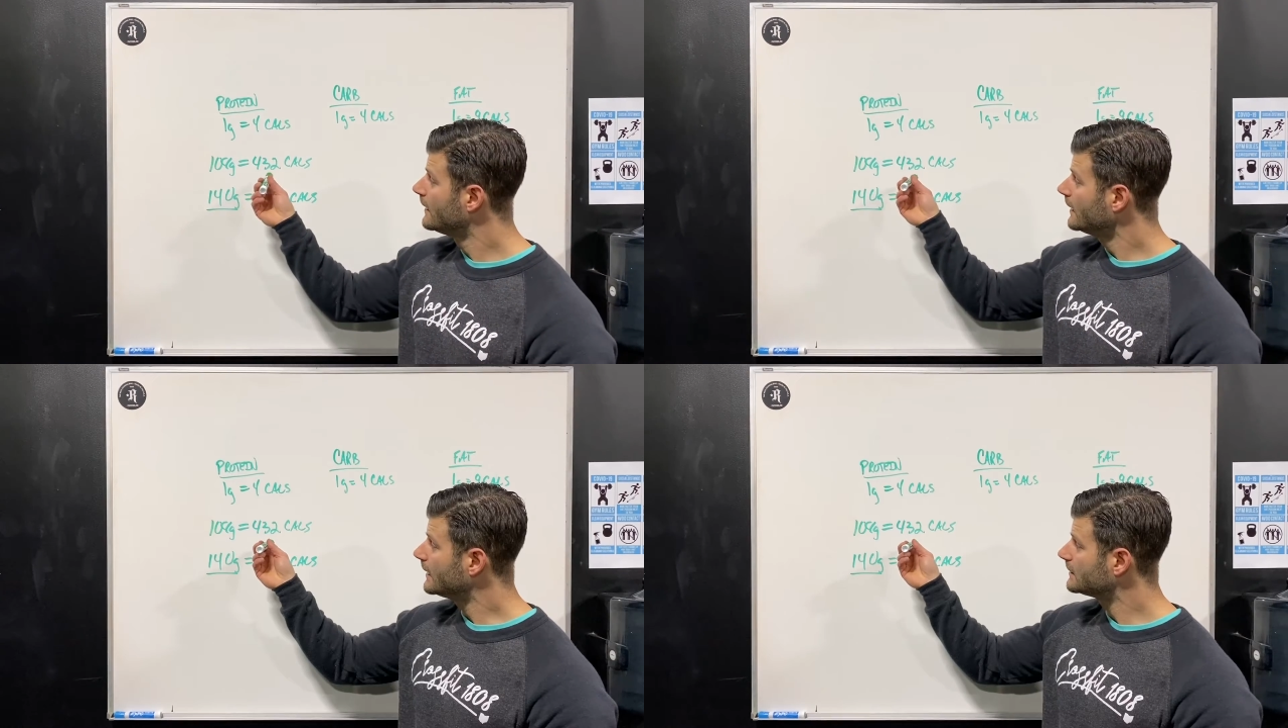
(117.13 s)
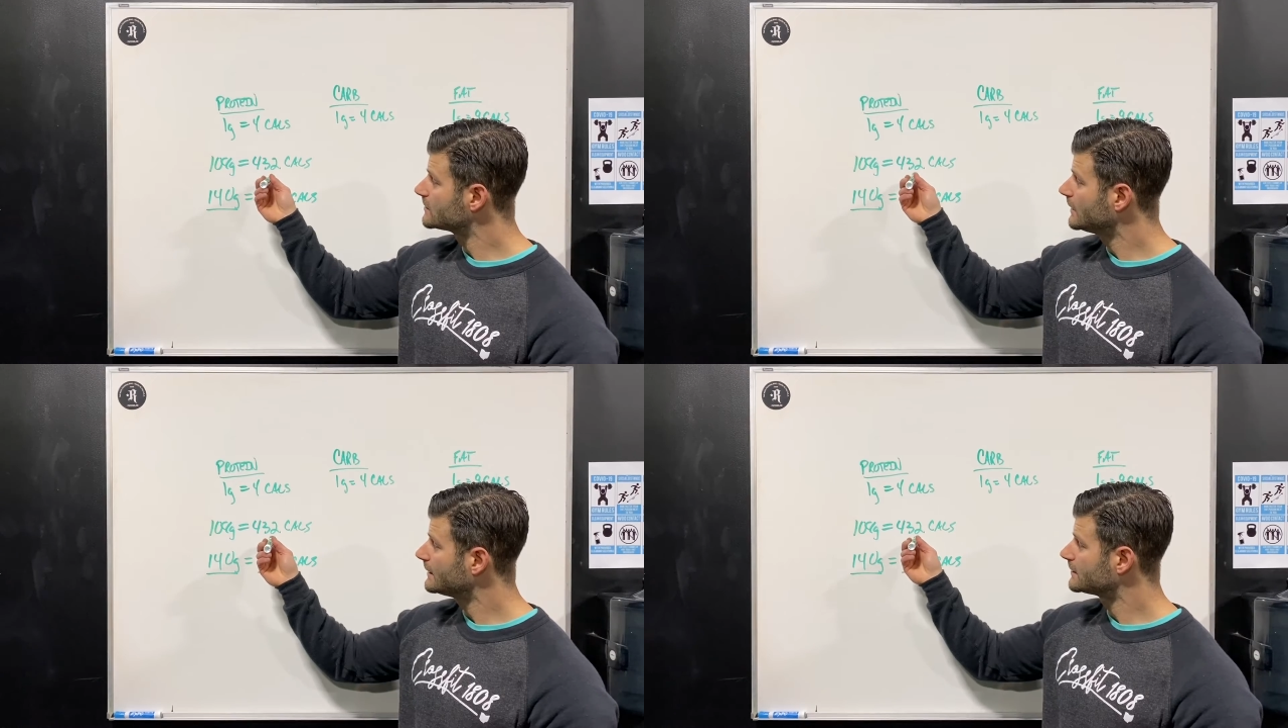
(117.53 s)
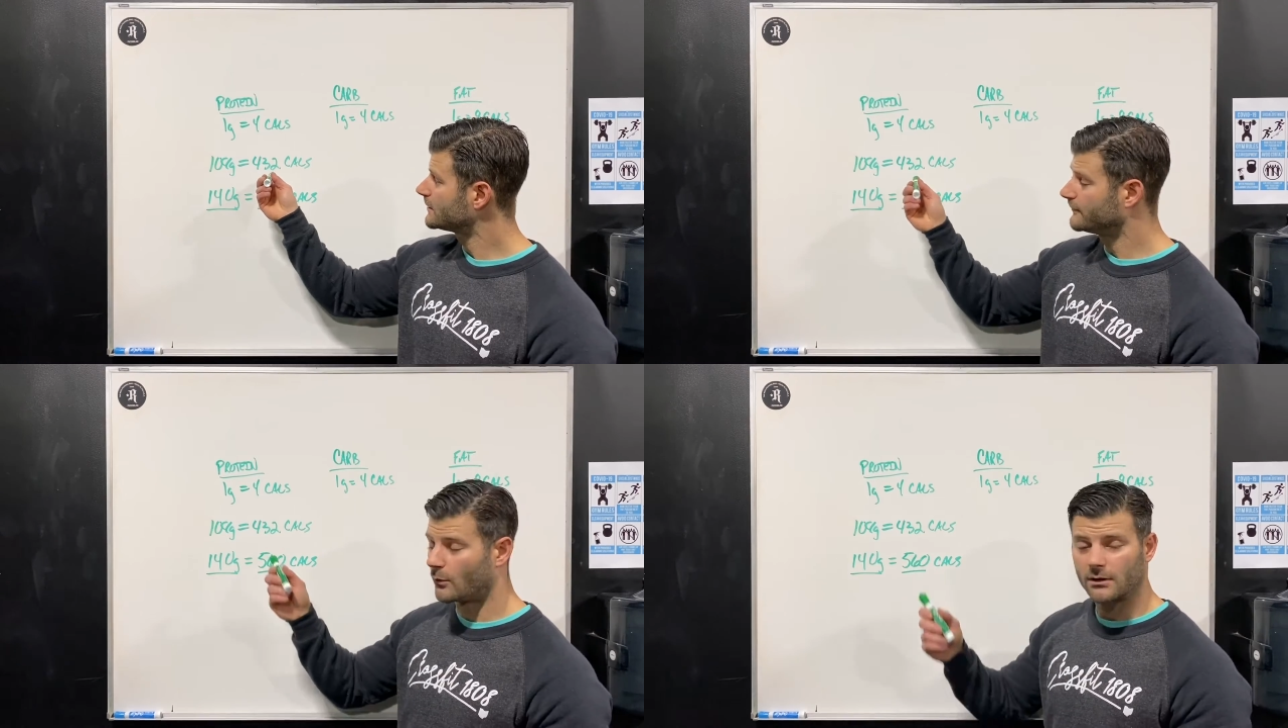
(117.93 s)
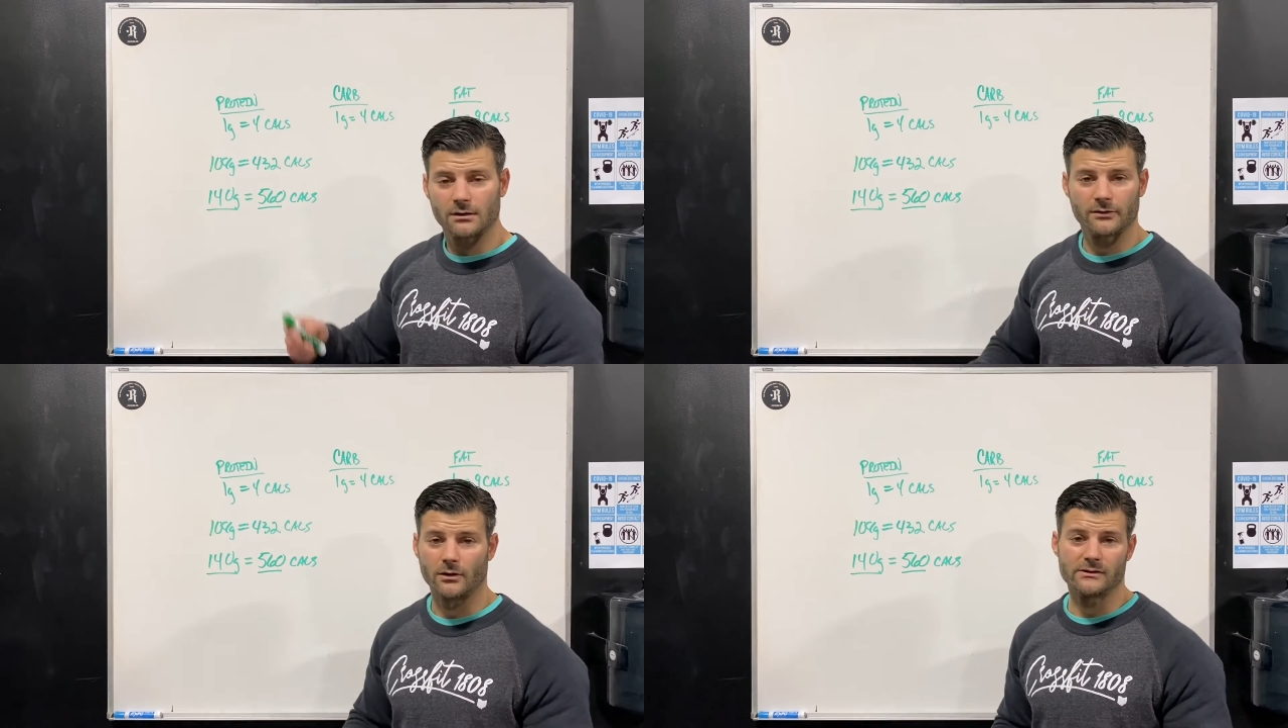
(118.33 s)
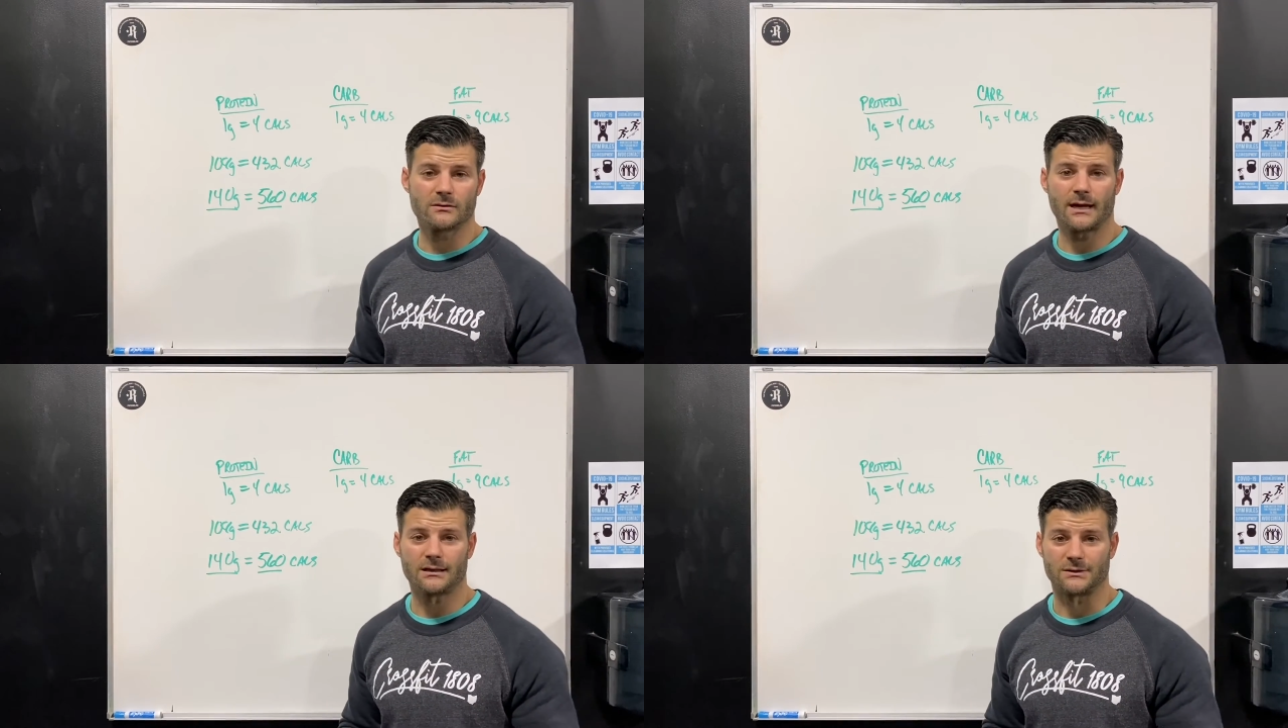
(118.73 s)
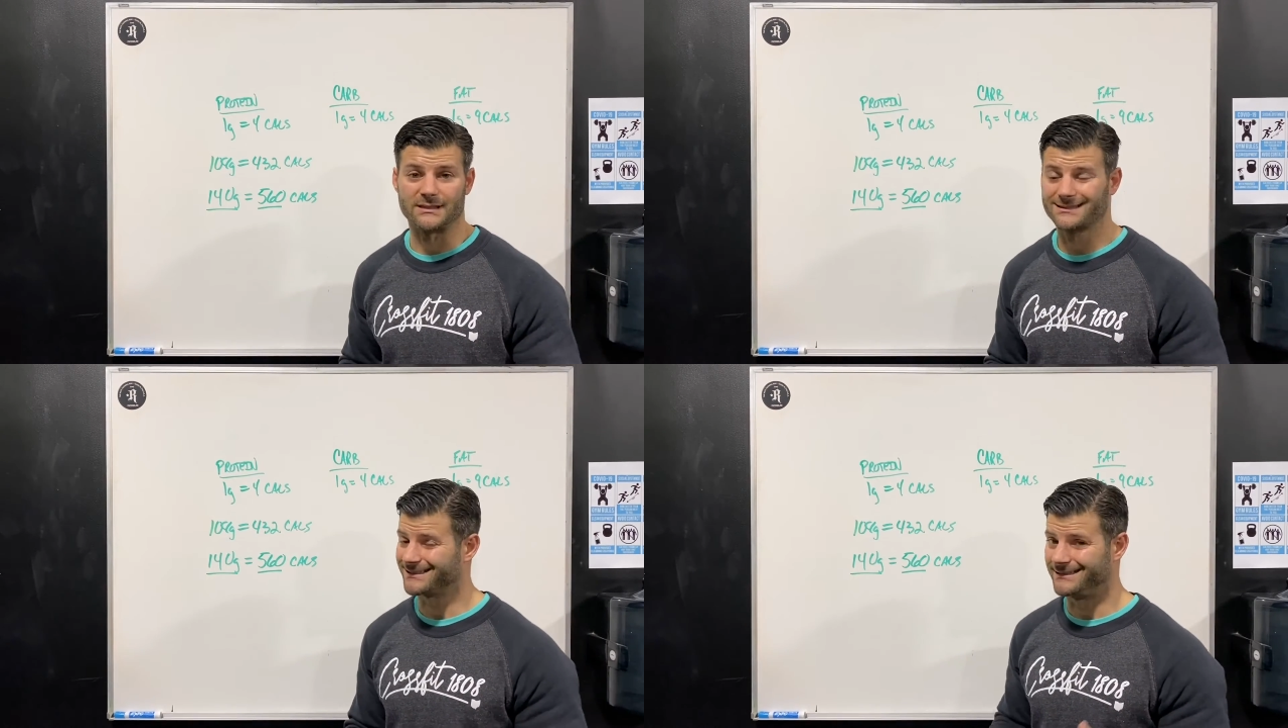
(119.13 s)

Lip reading: And so that's 432 calories.